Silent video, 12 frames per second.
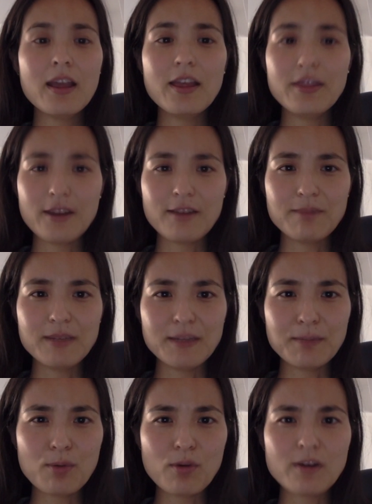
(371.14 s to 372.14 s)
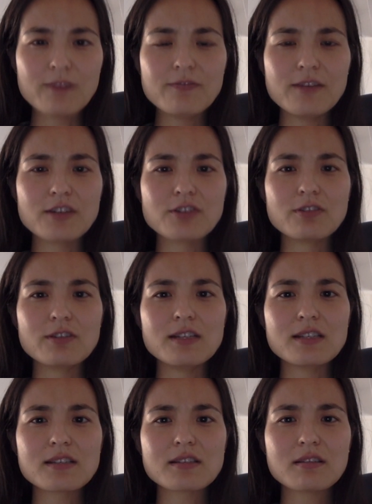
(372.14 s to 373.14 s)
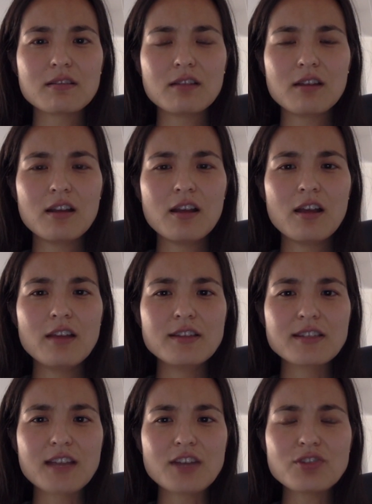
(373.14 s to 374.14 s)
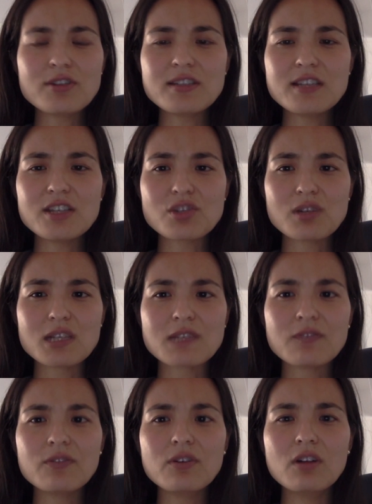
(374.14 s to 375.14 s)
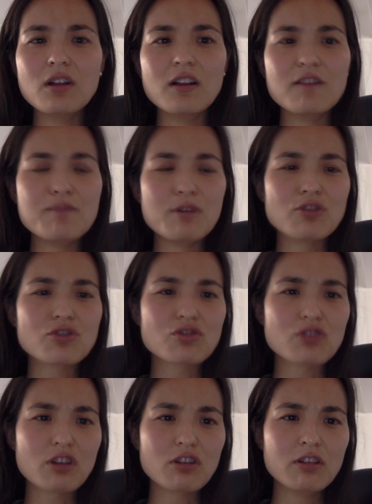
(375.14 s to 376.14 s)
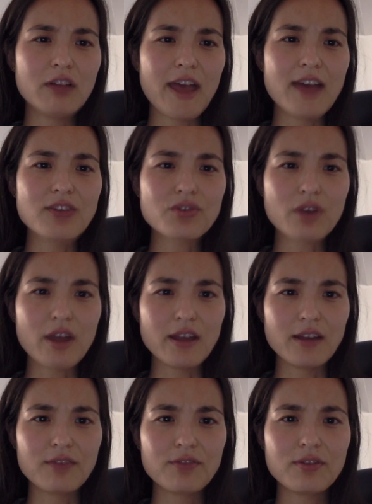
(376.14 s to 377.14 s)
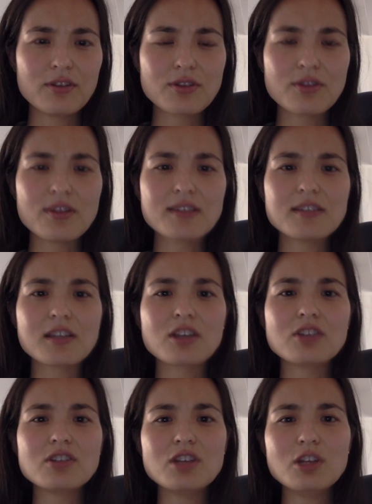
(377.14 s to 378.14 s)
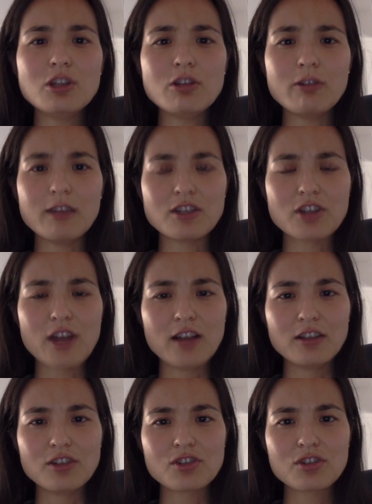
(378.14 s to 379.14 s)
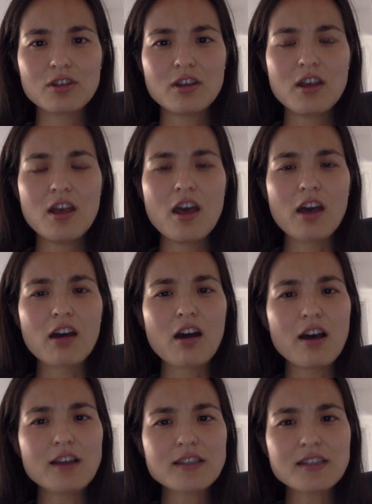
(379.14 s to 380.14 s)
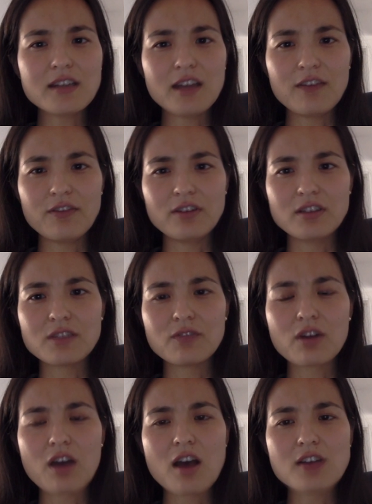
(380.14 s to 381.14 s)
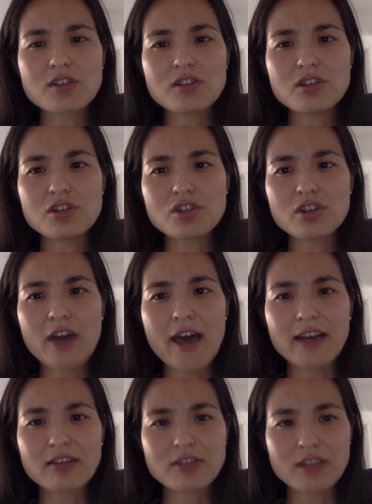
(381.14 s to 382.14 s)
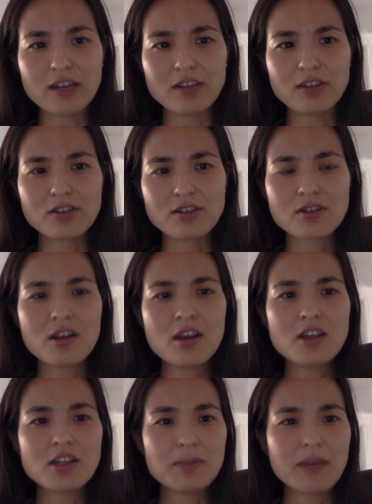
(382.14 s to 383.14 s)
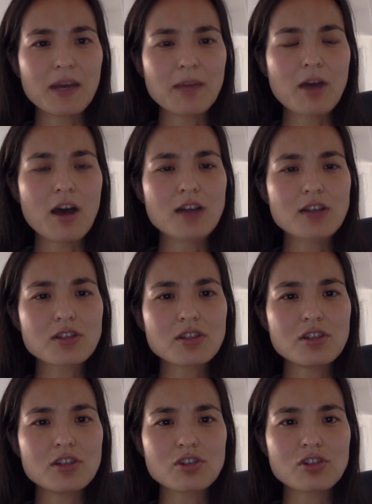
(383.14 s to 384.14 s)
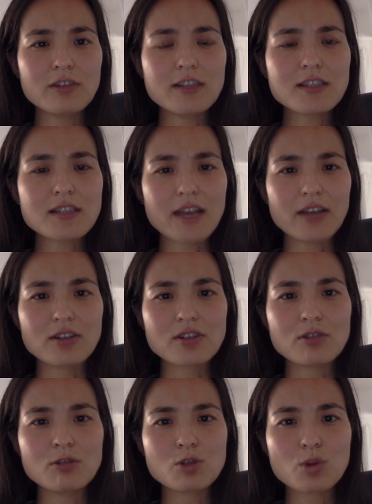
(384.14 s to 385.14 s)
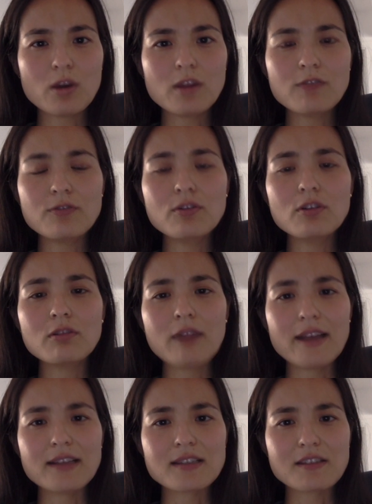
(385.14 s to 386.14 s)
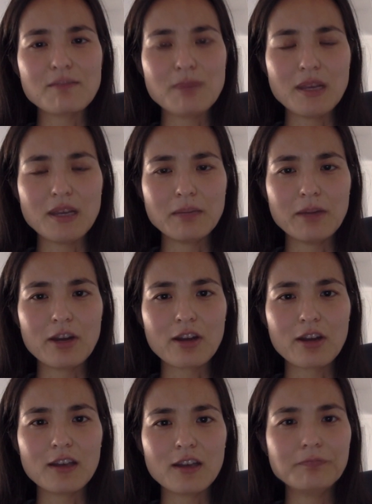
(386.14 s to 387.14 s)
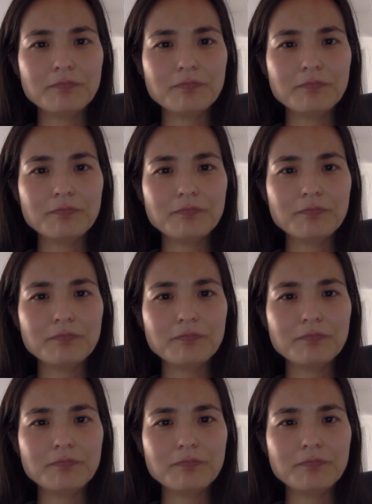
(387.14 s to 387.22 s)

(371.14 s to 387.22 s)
There have been important victories. This country's history is full of both struggle and triumph, so this is a continuing challenge, a constant effort for constitutional outsiders to become constitutional insiders who enjoy the full rights of being an American.